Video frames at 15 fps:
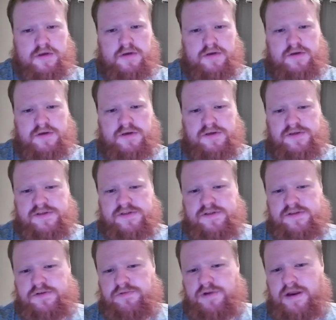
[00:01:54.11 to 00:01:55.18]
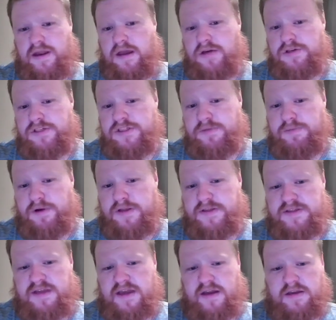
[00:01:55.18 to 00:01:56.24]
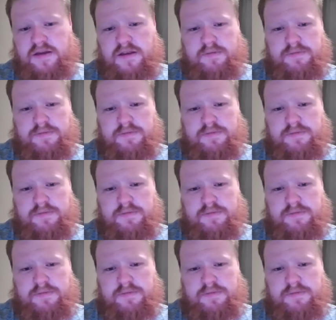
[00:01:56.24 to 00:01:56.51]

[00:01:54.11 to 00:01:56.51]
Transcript: Because right now just the pawn's attacking it,